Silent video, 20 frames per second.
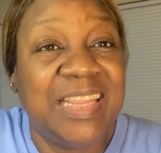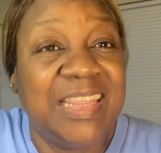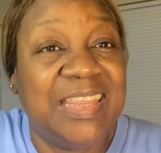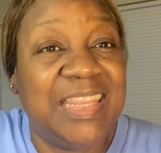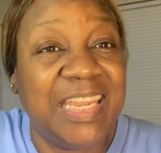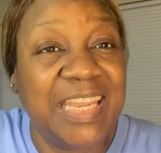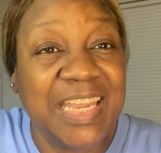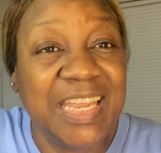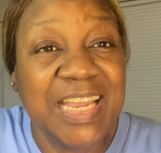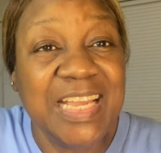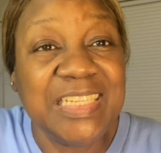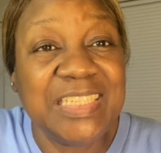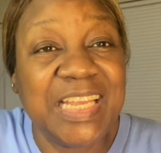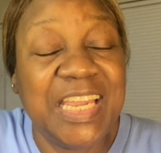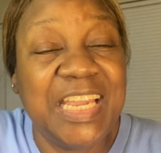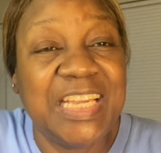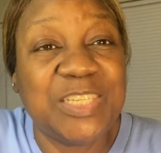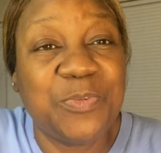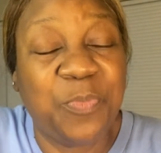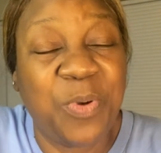This
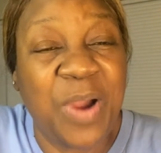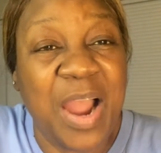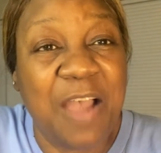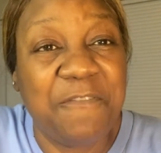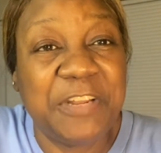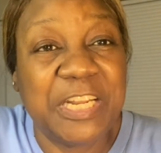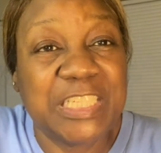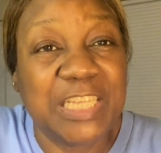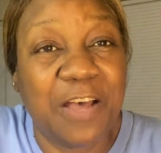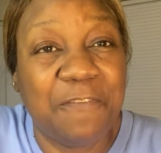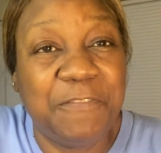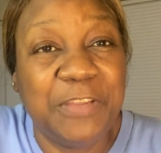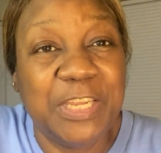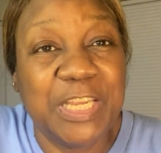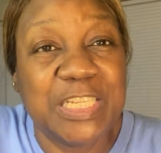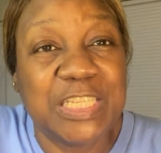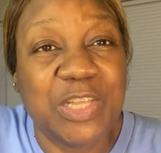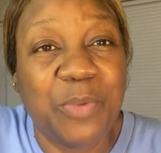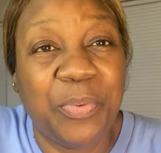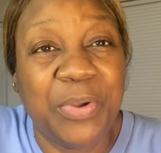is Prophetess
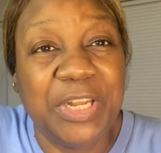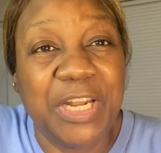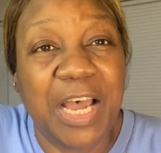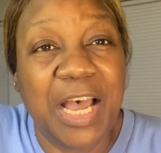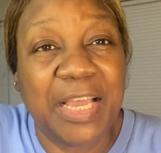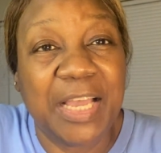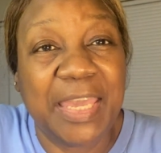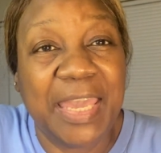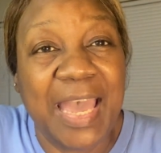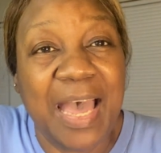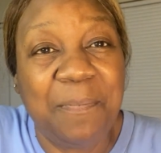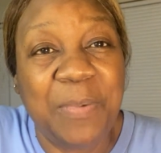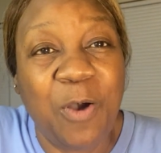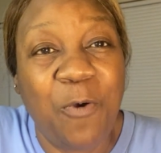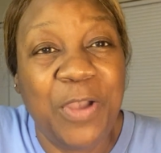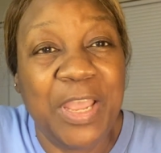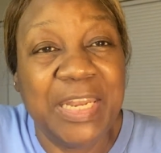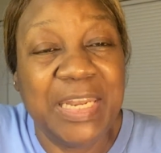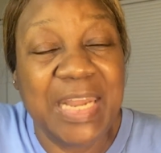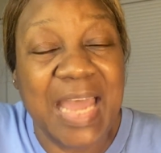Afia Sabrina
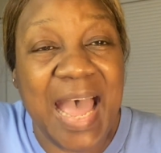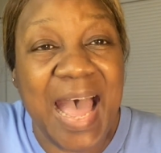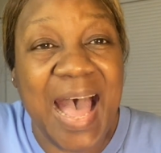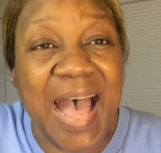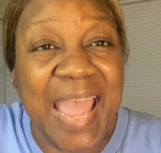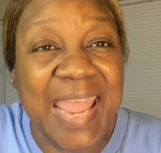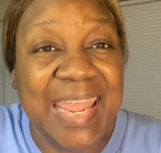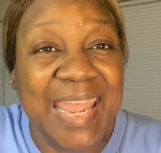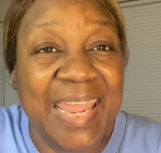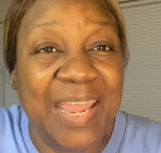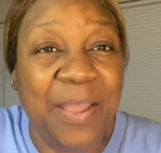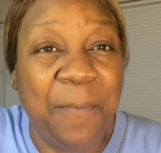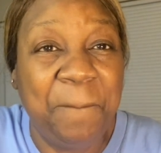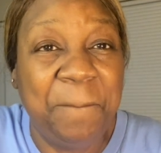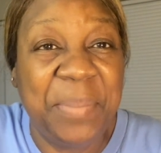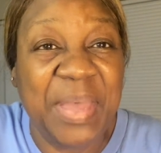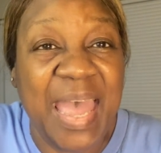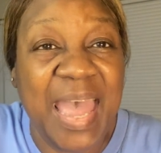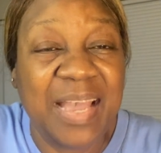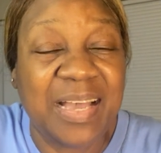Acapo, and I am
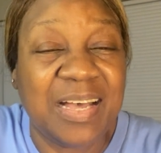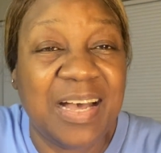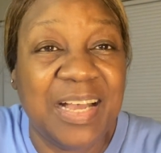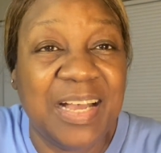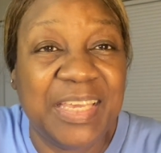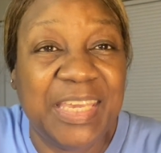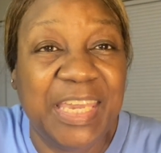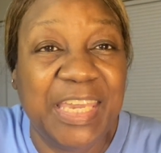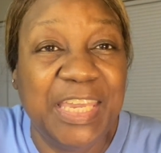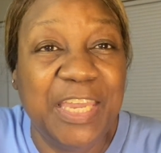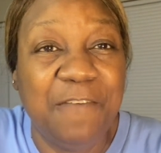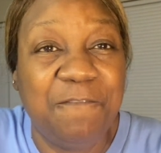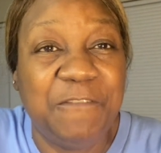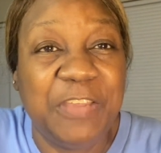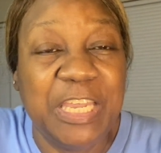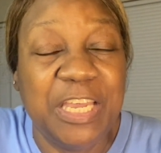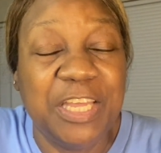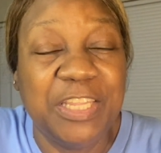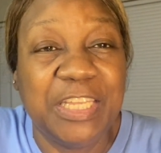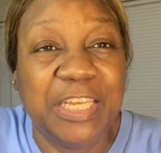back again
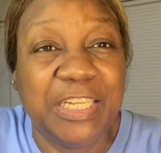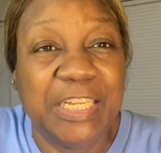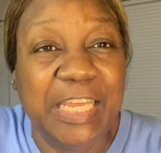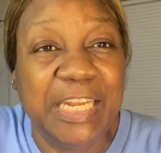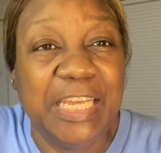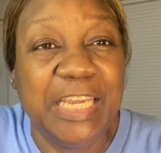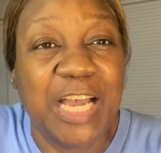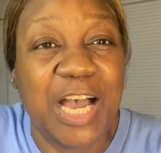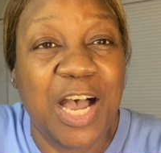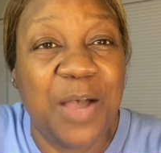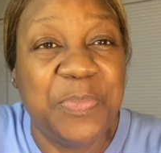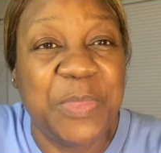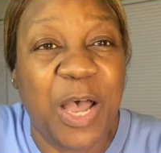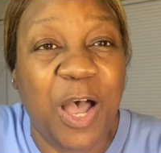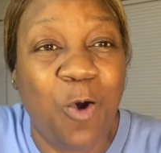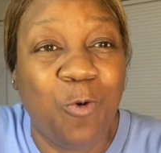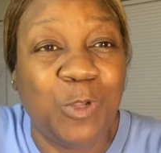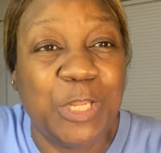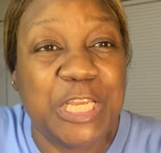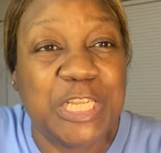via the leading of the
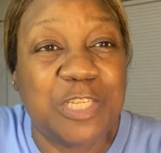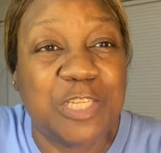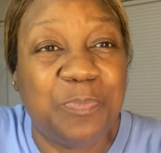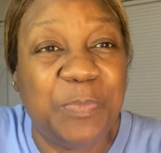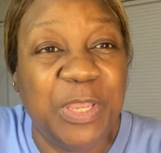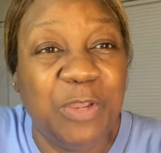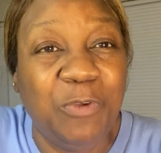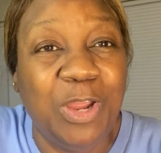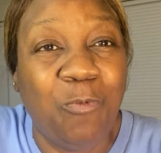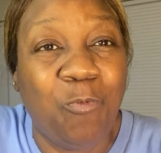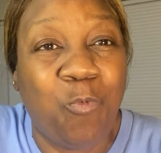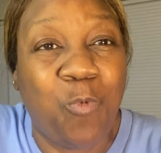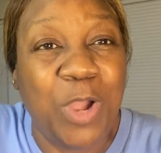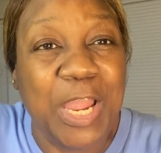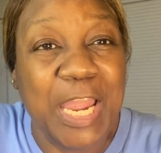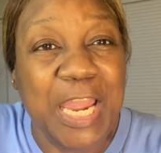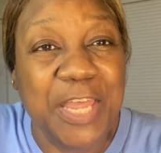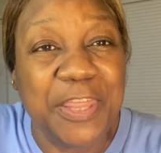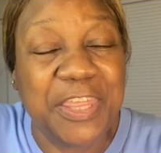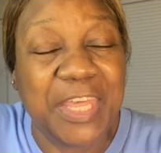Holy Spirit
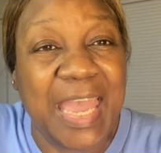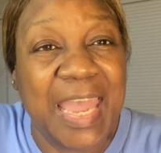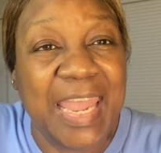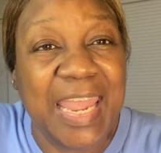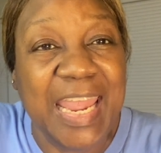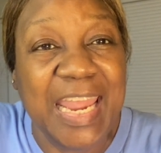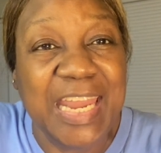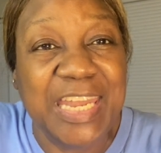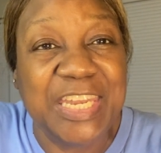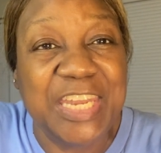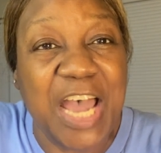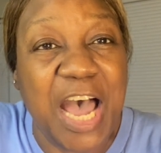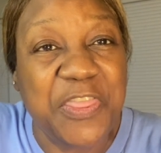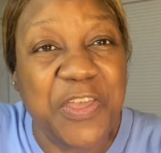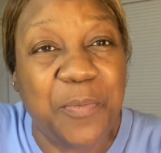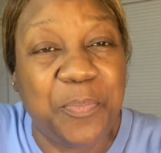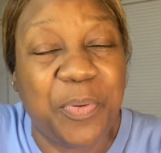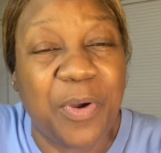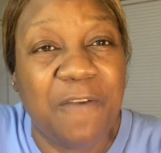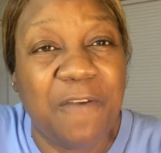with
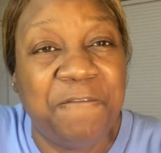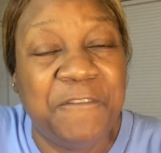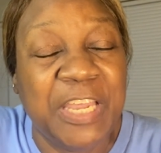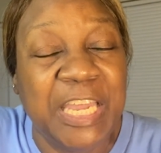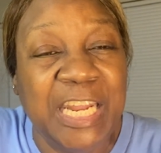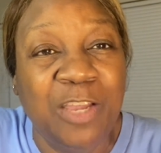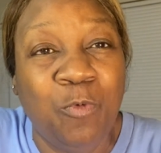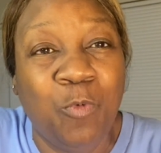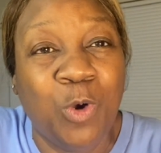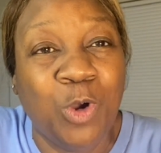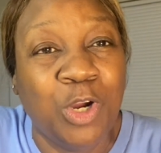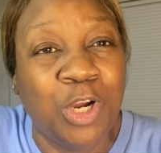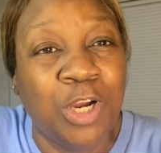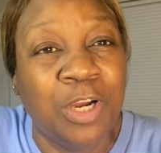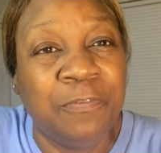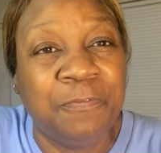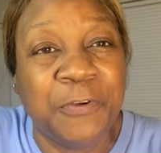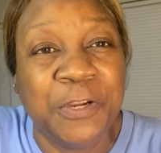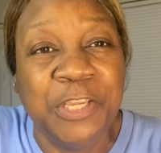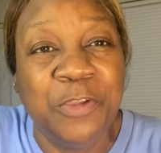another prophetic
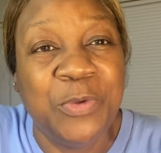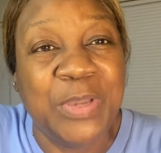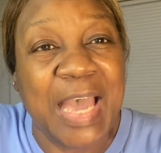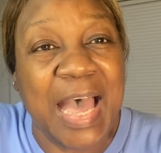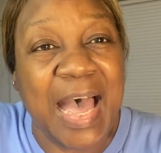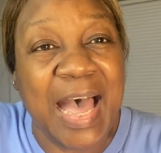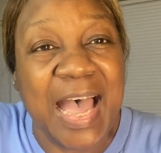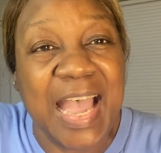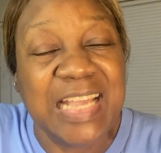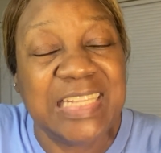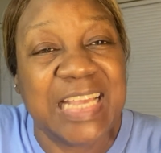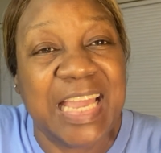word for you guys.